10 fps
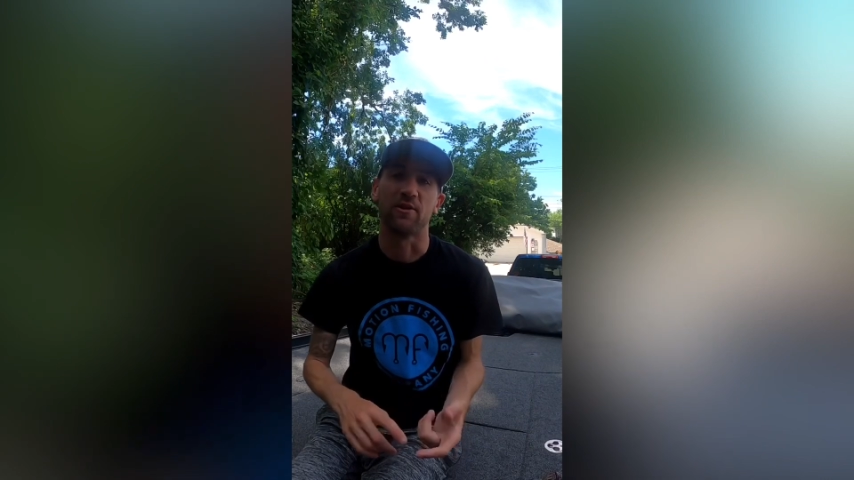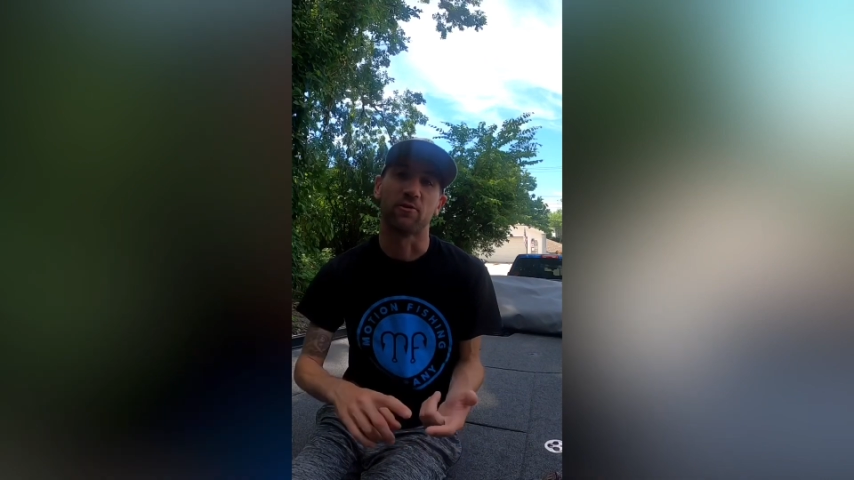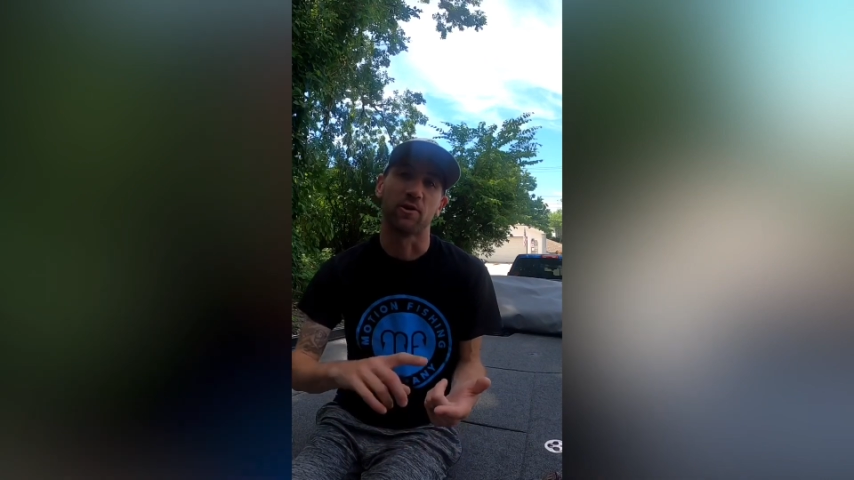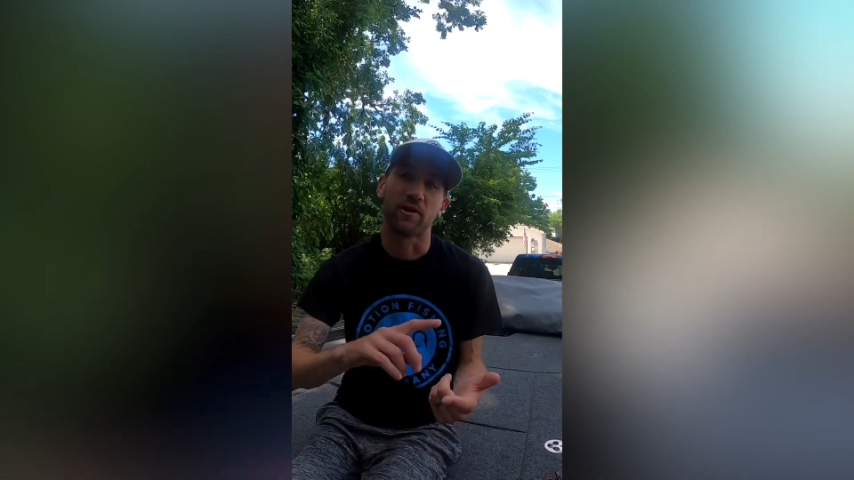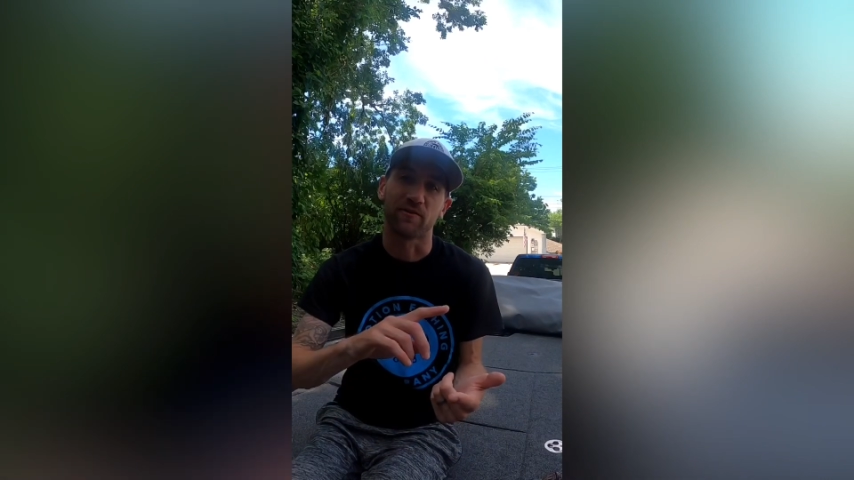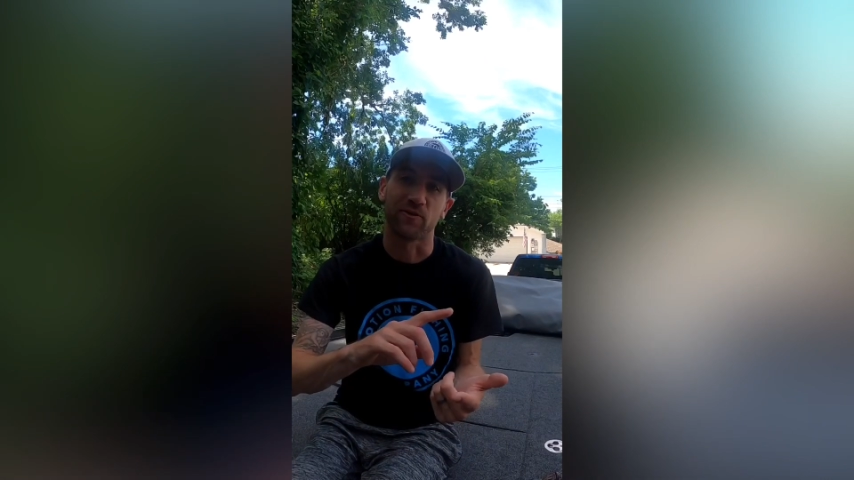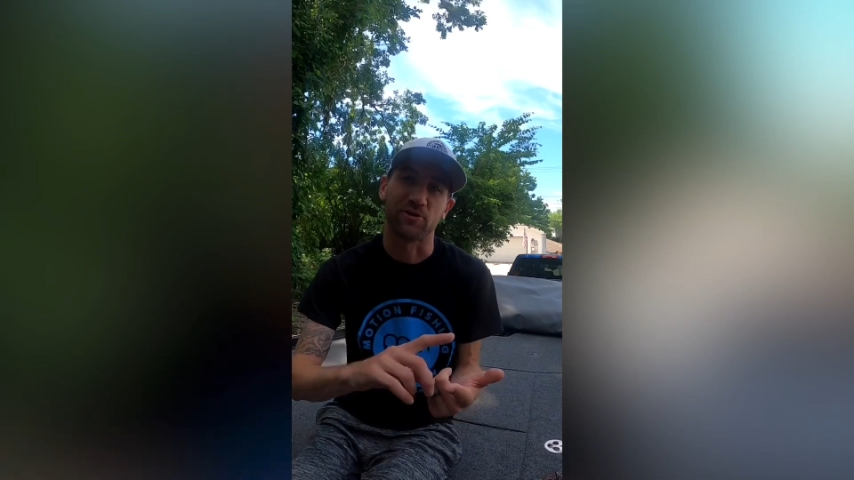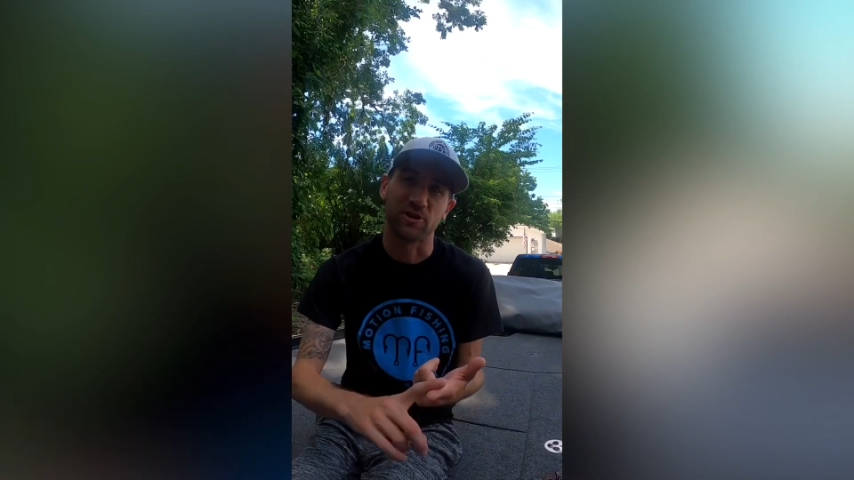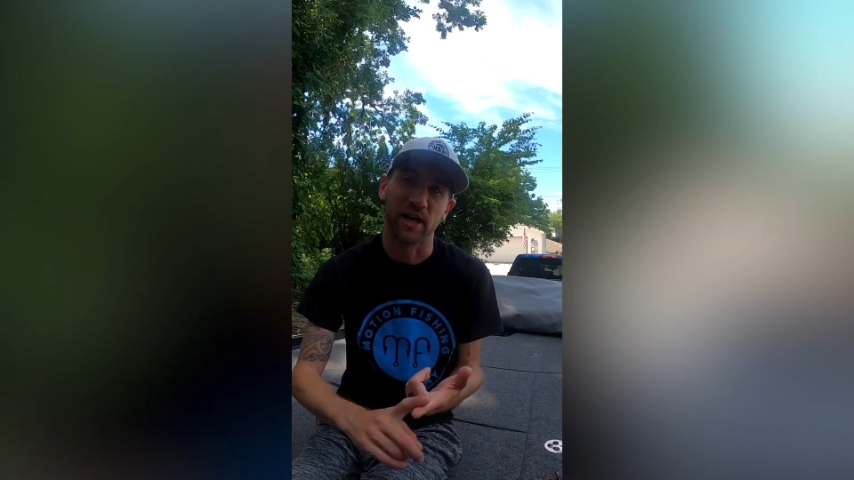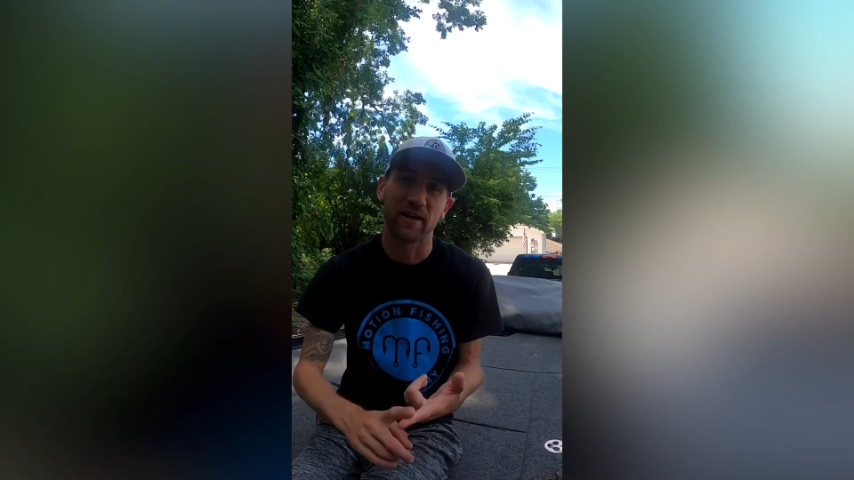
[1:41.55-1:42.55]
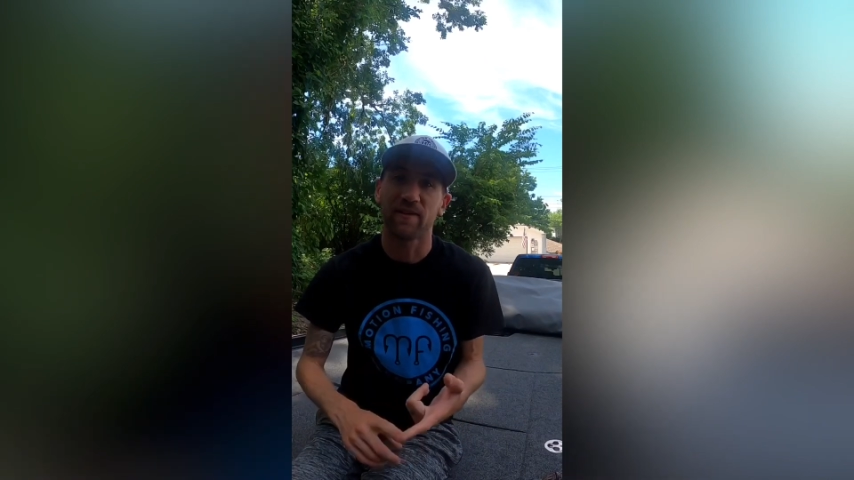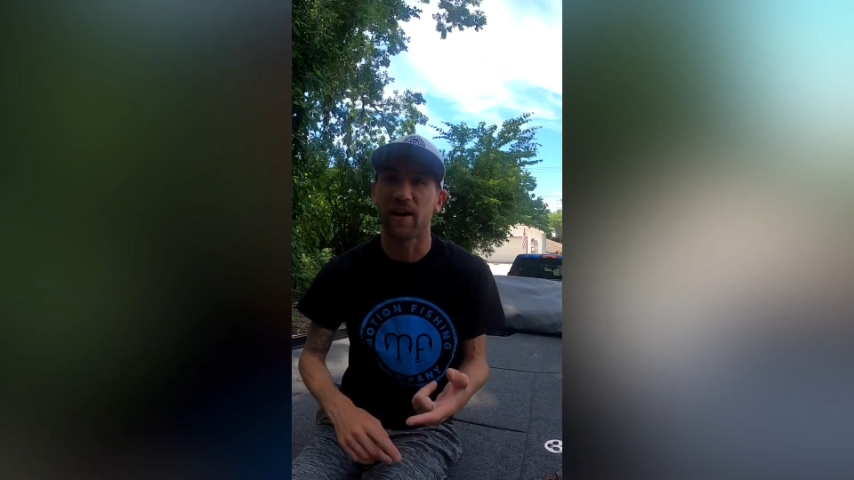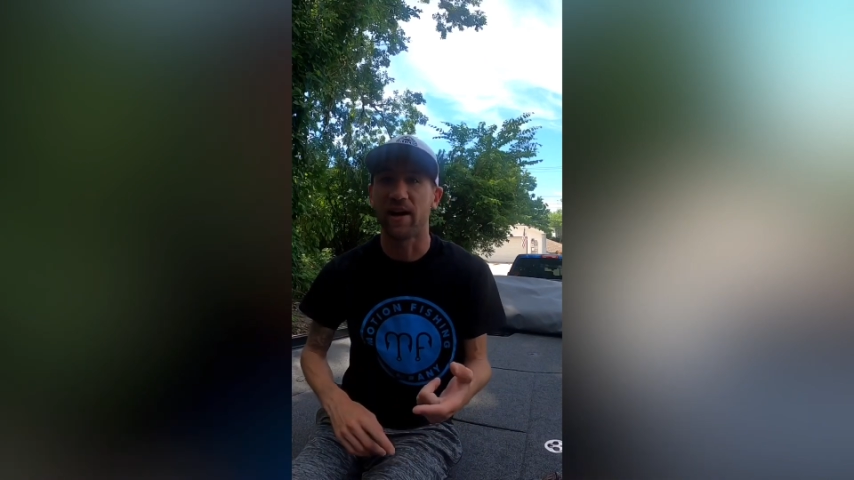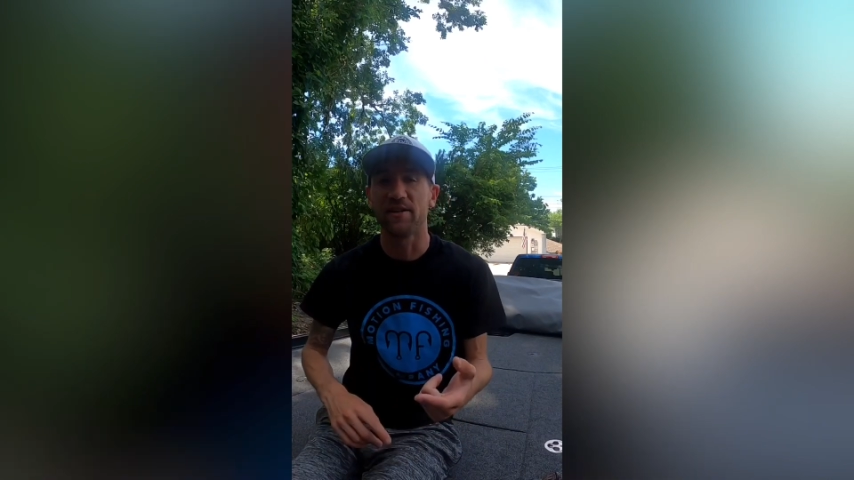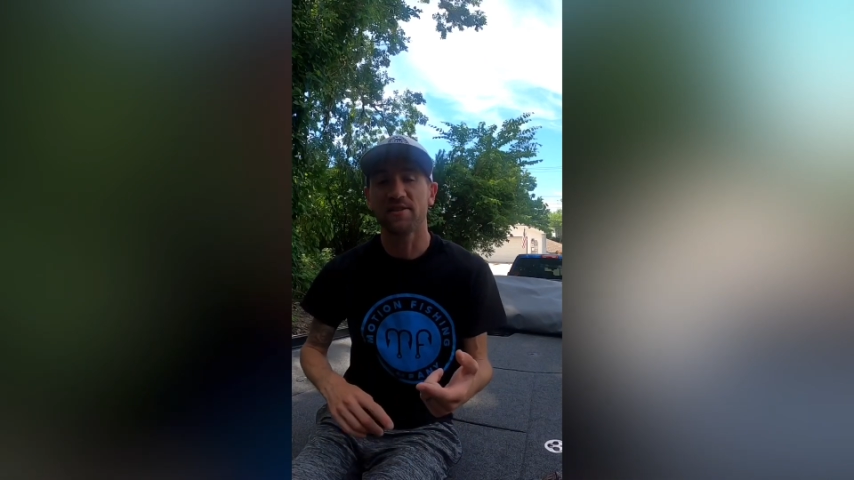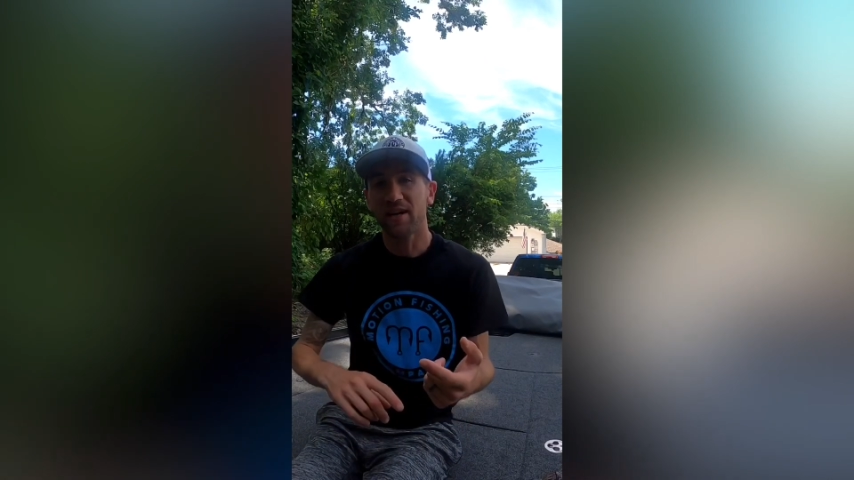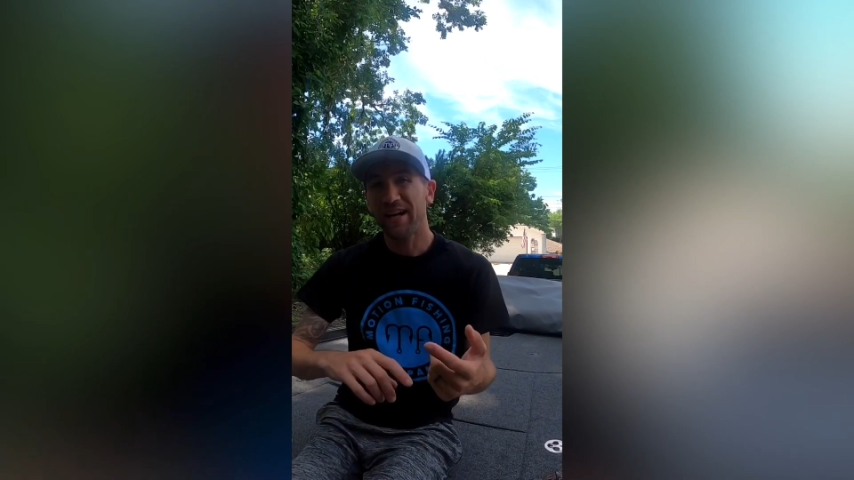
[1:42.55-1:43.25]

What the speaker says: You're looking for shade lines